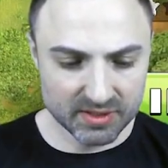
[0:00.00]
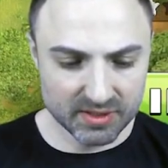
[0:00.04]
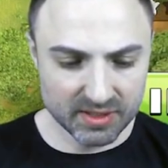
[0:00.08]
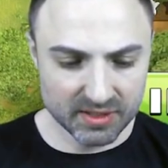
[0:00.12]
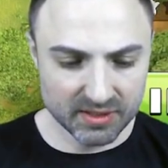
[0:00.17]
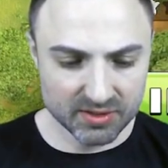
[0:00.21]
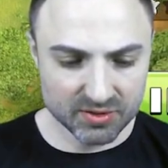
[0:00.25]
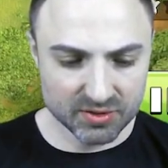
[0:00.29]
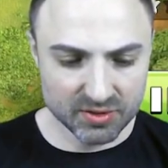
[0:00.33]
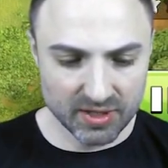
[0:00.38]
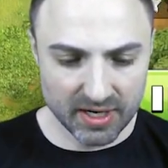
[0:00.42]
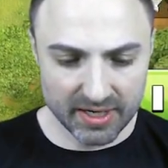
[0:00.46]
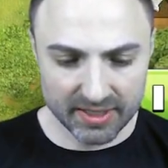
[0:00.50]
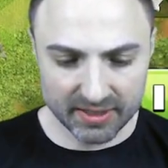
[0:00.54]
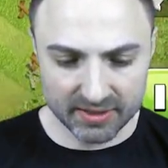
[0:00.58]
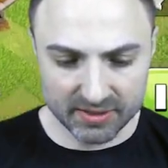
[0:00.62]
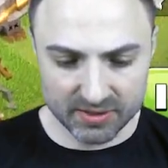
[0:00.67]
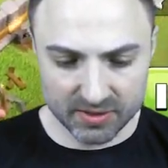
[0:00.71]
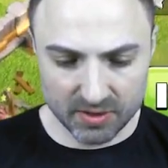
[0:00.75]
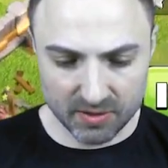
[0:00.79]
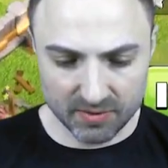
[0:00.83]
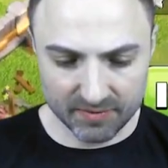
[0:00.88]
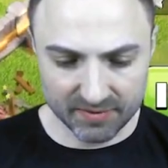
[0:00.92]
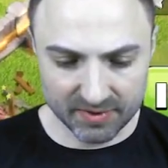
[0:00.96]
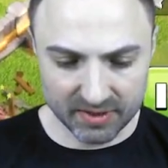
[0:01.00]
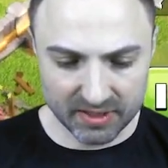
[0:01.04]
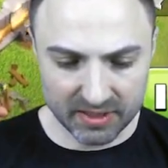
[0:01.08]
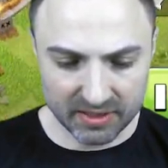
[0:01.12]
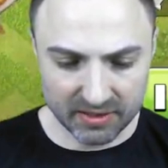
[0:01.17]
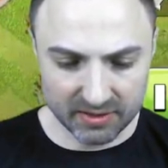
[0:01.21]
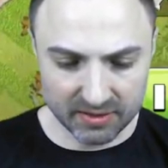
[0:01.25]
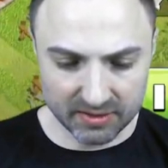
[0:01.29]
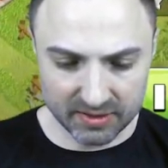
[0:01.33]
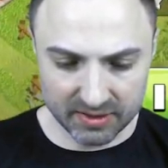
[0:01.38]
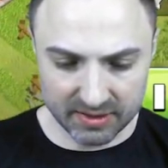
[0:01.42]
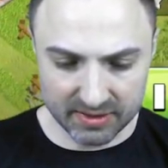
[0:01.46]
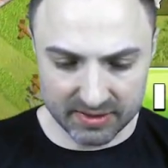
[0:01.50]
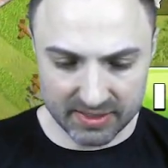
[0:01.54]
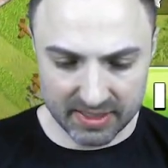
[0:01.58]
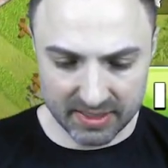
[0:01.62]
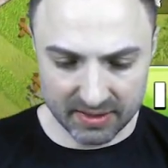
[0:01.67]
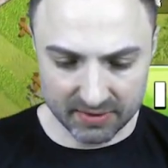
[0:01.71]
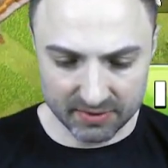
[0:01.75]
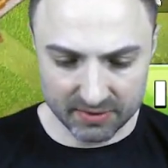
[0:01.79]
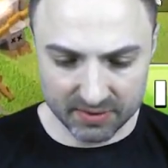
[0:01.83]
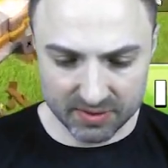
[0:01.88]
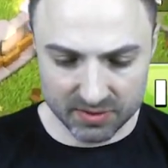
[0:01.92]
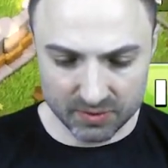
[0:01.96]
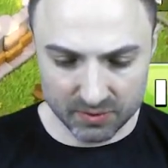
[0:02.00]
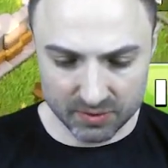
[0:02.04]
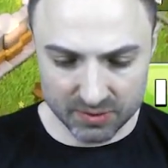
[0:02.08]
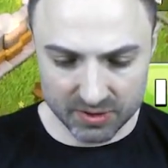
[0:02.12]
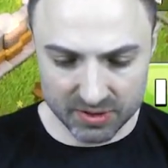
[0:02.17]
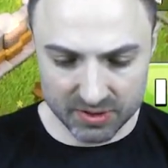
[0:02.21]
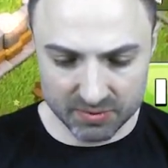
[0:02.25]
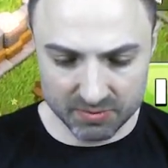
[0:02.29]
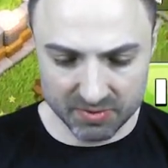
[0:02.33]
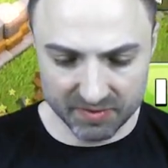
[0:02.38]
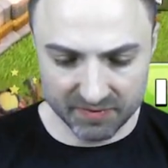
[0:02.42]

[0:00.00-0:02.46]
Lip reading: These dragons over here are going to take out the storages